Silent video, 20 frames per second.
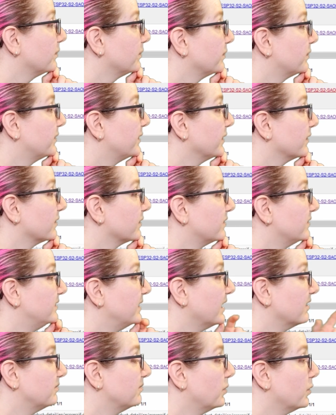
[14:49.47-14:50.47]
there's
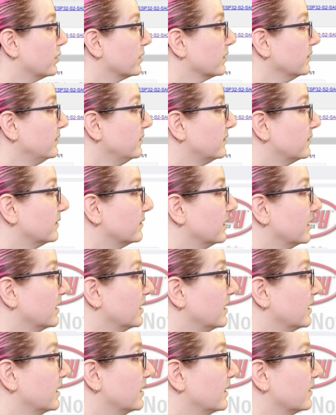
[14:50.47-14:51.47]
dev boards,
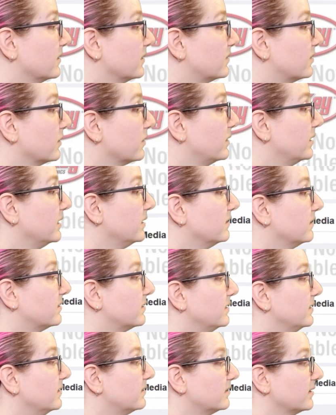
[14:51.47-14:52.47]
so these
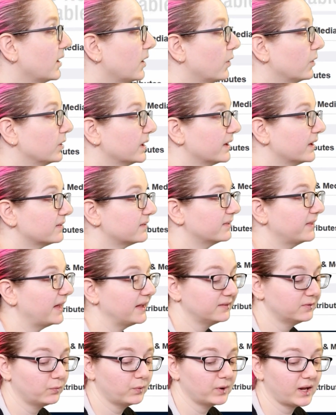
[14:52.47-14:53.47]
these Saolas.
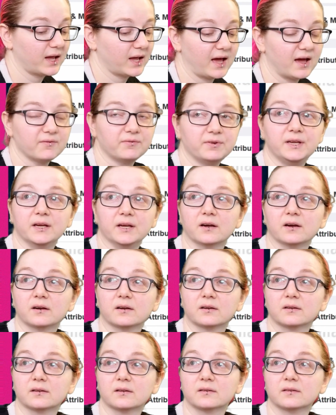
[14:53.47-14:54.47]
That's what I have here.
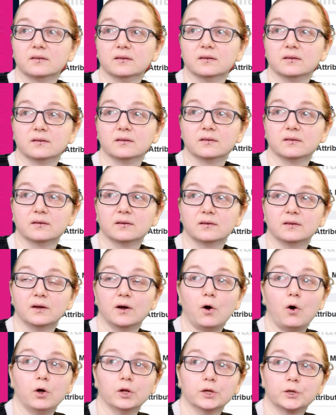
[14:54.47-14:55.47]
The the
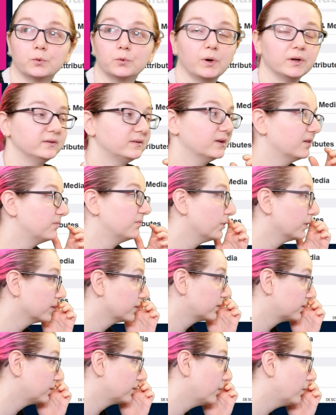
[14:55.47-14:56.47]
all-in-one dev board.
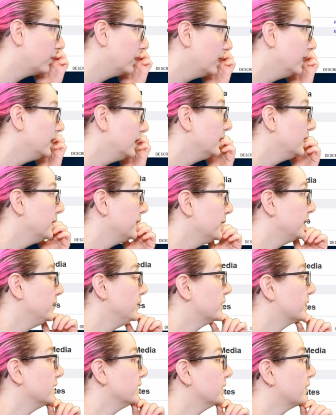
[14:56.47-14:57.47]
So
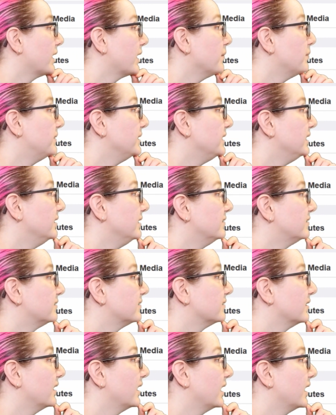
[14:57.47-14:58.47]
you can grab
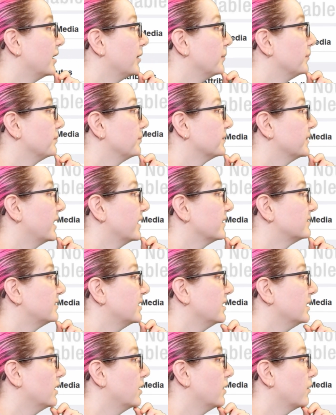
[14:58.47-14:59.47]
these um, S
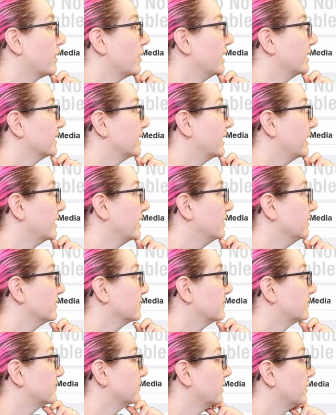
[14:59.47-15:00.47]
A O L A
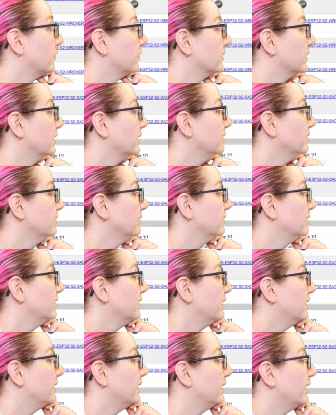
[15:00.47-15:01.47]

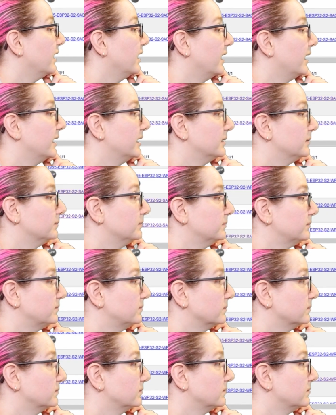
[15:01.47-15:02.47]
um,
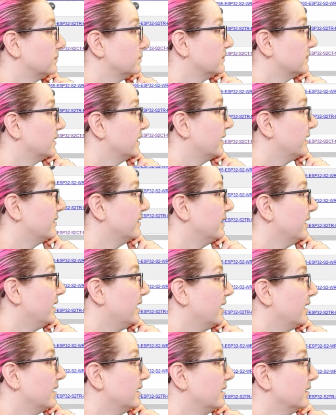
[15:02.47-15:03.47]
and
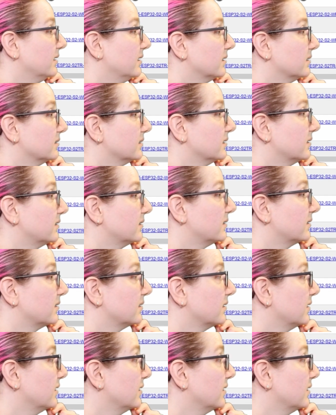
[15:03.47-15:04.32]
then let's